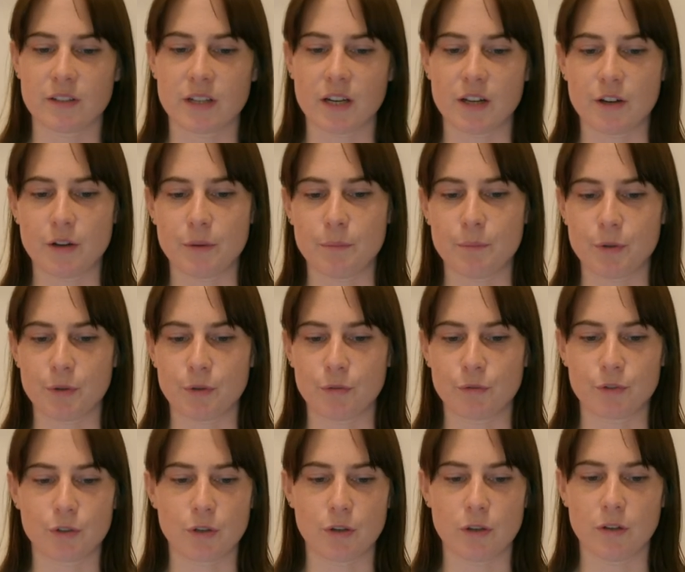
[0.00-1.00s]
add up, but
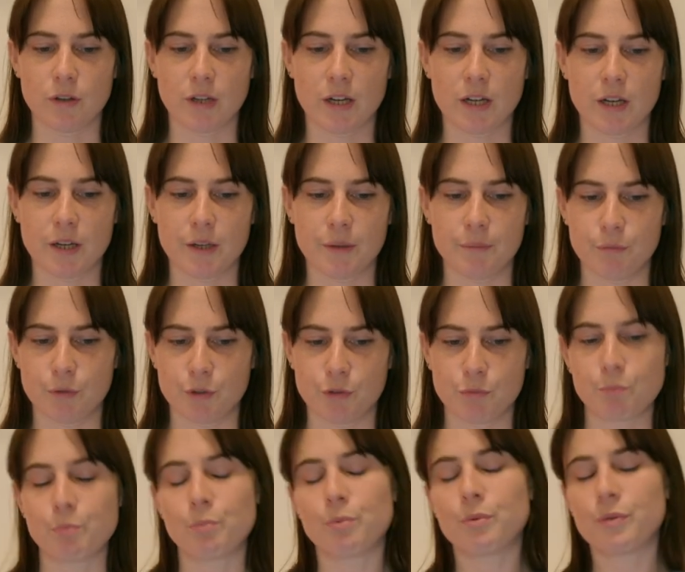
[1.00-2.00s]
overall I was
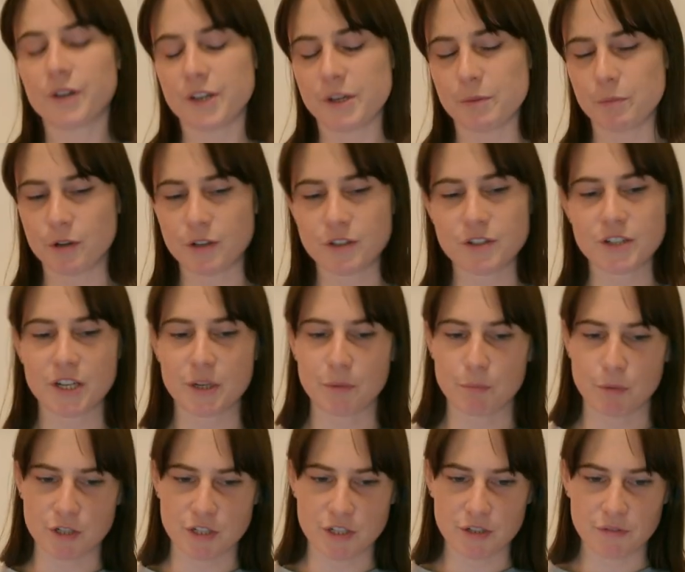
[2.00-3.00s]
pretty much in
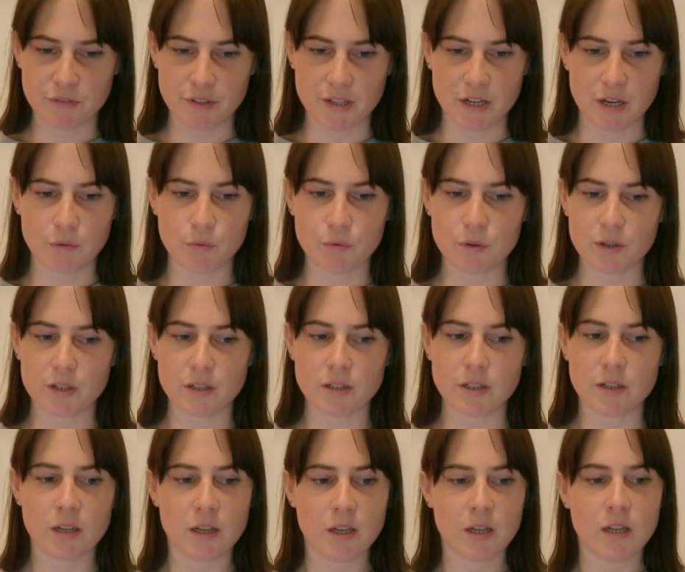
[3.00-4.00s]
budget for that
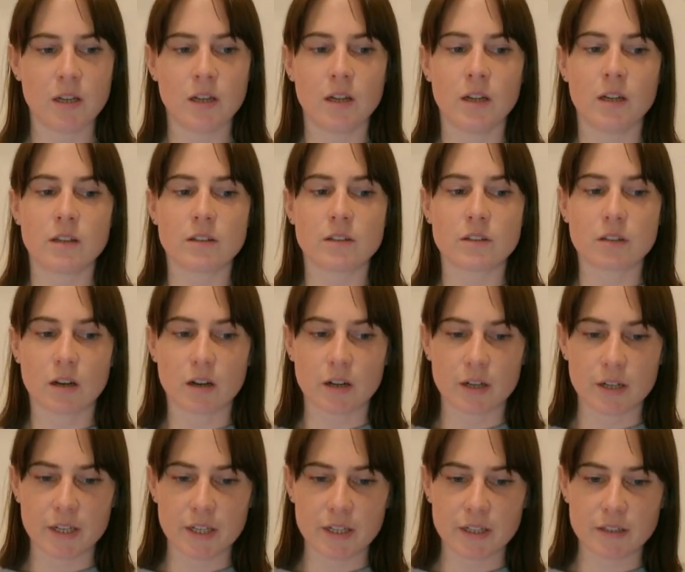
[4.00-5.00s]
one.
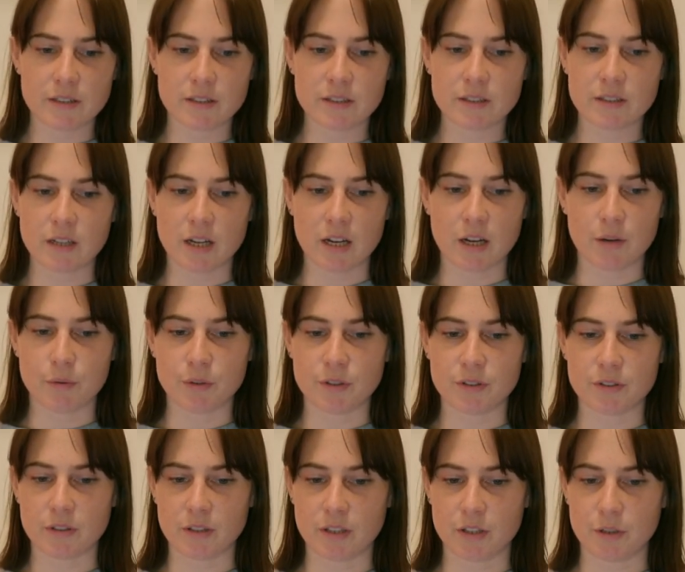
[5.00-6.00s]
Target, I was
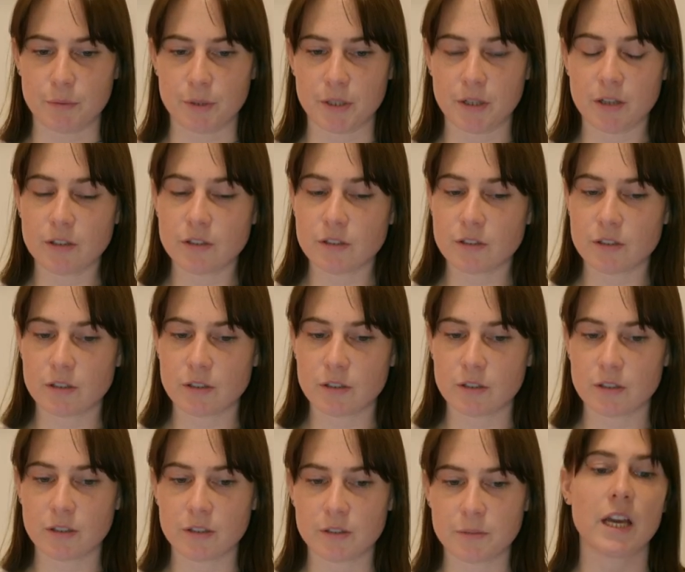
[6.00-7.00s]
a little bit
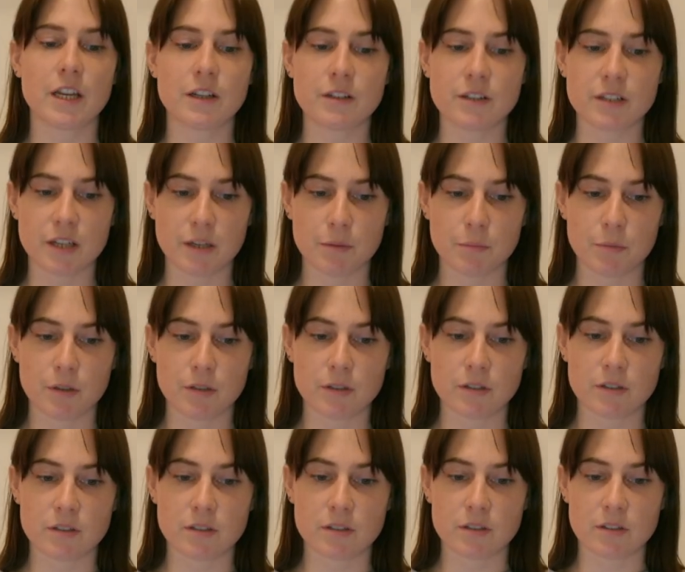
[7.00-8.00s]
under.
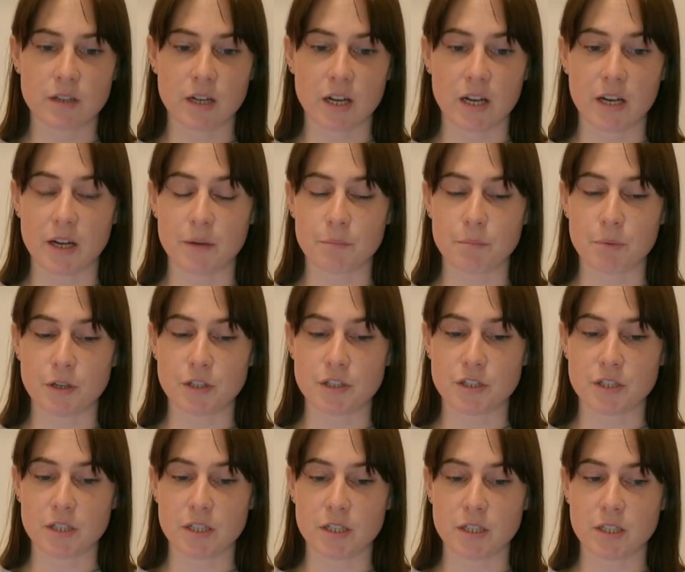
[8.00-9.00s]
Entertainment, I had
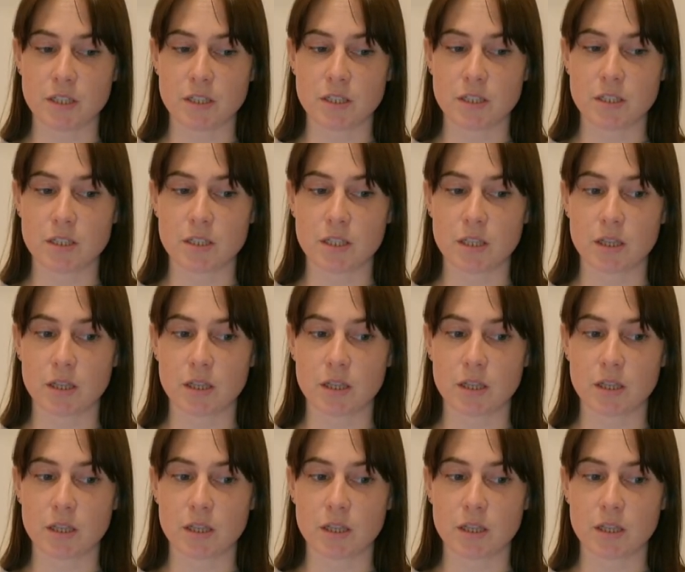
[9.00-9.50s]
budgeted